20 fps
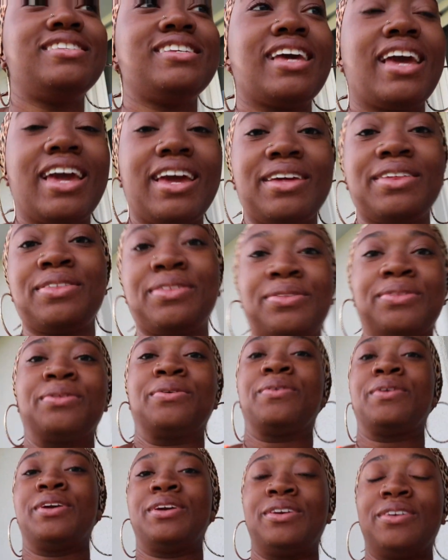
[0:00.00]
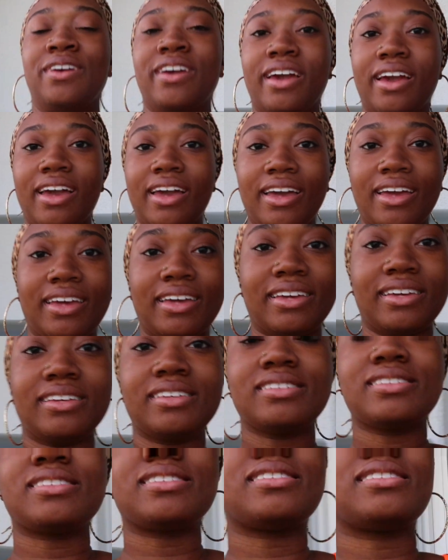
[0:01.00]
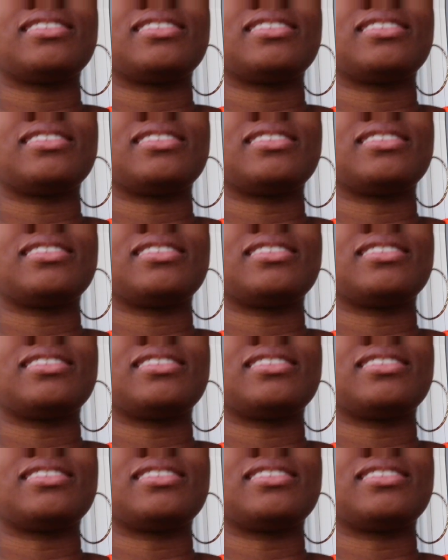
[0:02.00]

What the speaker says: Day three, you guys.